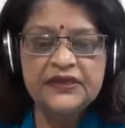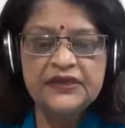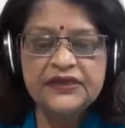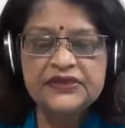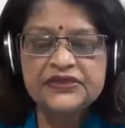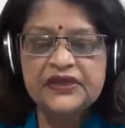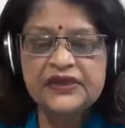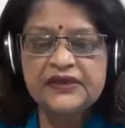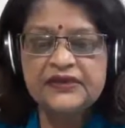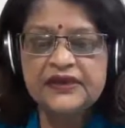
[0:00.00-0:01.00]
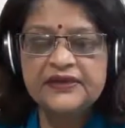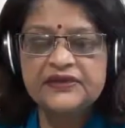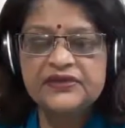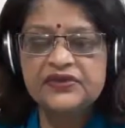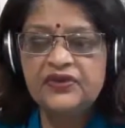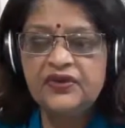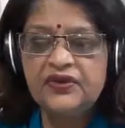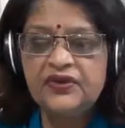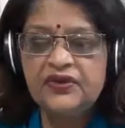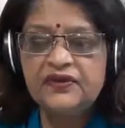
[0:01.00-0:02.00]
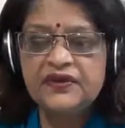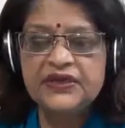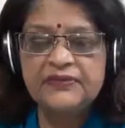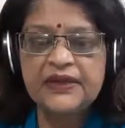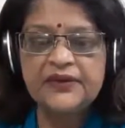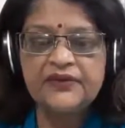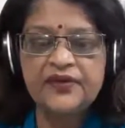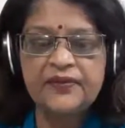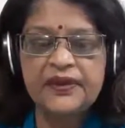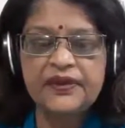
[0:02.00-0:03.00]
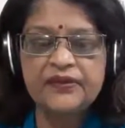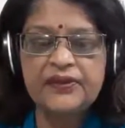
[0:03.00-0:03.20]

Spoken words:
He is telling that this is all very melodramatic.